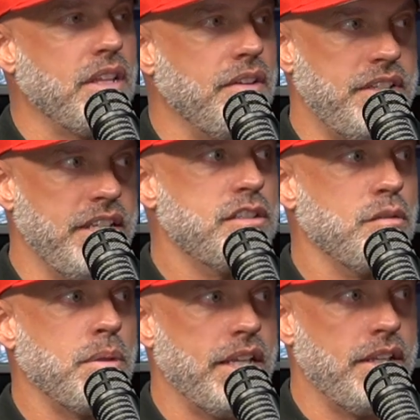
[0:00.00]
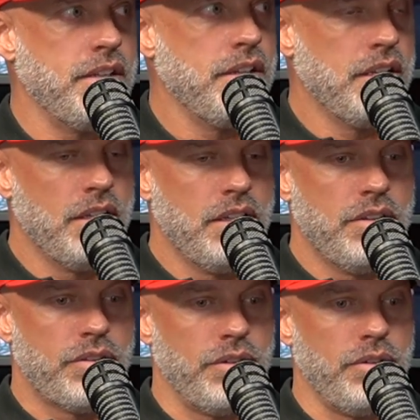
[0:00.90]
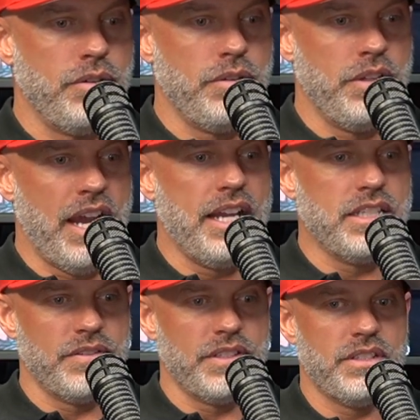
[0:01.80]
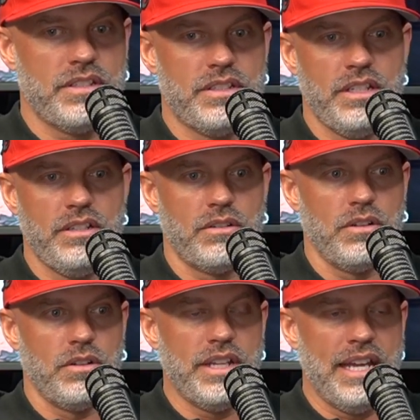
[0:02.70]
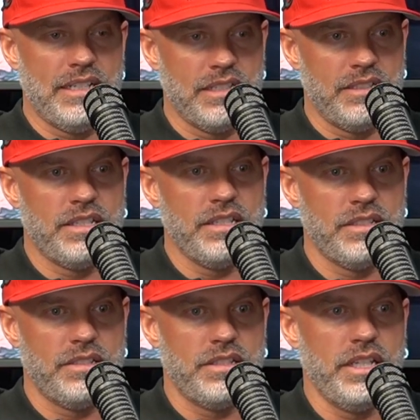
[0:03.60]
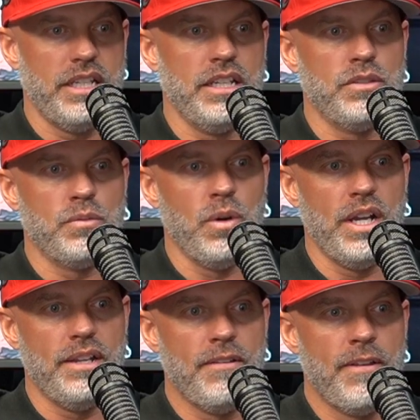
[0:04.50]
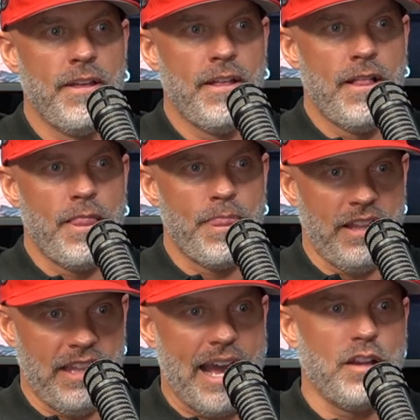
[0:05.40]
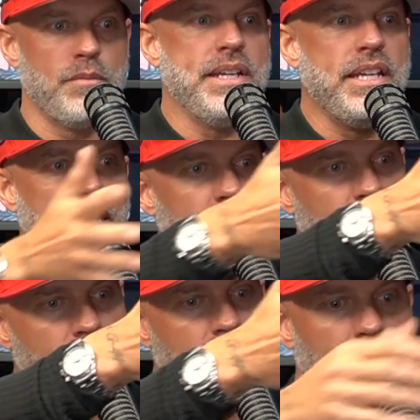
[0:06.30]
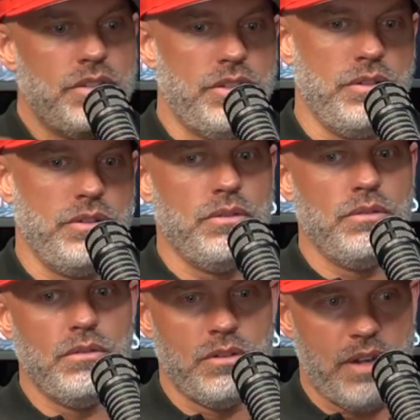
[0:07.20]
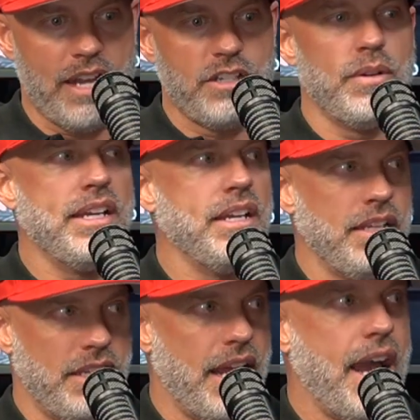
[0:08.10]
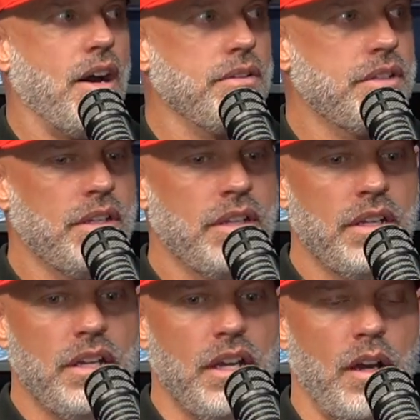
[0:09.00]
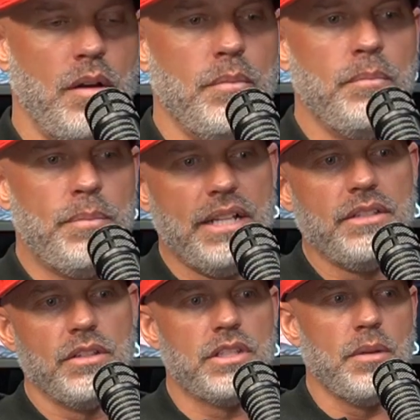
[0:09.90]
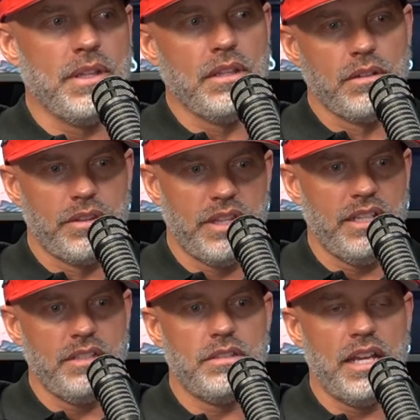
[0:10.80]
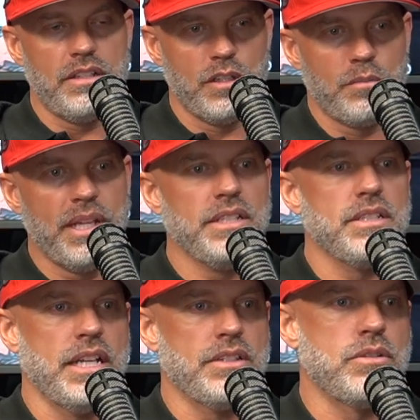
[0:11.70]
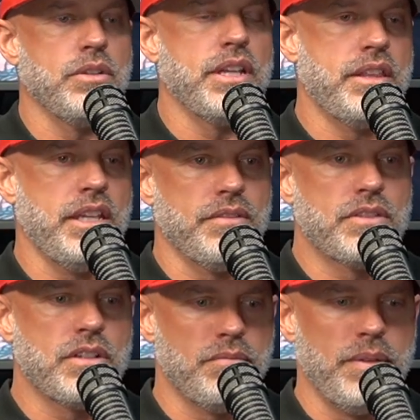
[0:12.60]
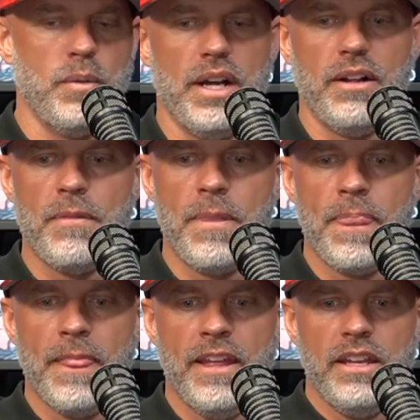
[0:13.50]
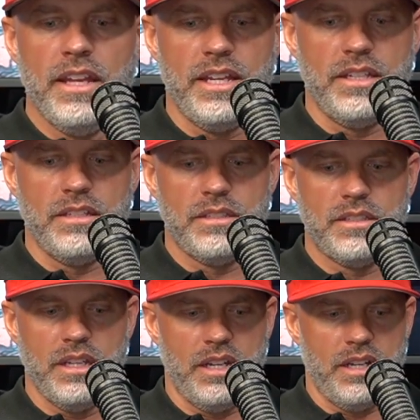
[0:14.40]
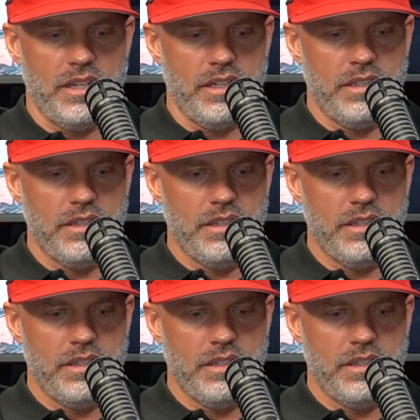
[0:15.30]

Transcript: of discipline through the eyes of a 16-year-old and consistency is what allowed me to graduate and get out. But so some of the little things that took place in that school that I think have served me well is I